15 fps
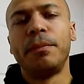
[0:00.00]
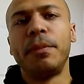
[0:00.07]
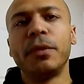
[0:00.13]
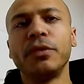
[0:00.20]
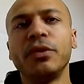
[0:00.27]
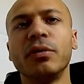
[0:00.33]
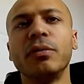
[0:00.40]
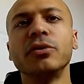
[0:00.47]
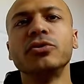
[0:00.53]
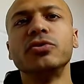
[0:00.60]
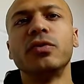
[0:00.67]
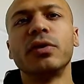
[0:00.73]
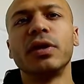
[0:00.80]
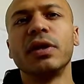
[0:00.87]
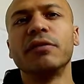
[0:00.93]
but the
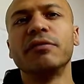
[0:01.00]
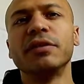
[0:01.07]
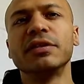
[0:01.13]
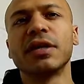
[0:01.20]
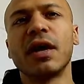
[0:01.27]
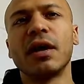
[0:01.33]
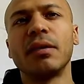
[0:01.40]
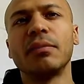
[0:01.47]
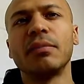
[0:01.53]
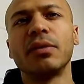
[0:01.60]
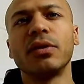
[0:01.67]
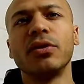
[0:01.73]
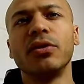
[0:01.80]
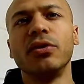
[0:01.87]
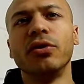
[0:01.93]
majority of the time
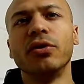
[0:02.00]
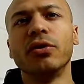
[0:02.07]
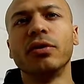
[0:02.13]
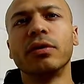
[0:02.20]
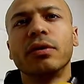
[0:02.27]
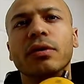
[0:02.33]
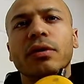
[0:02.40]
you're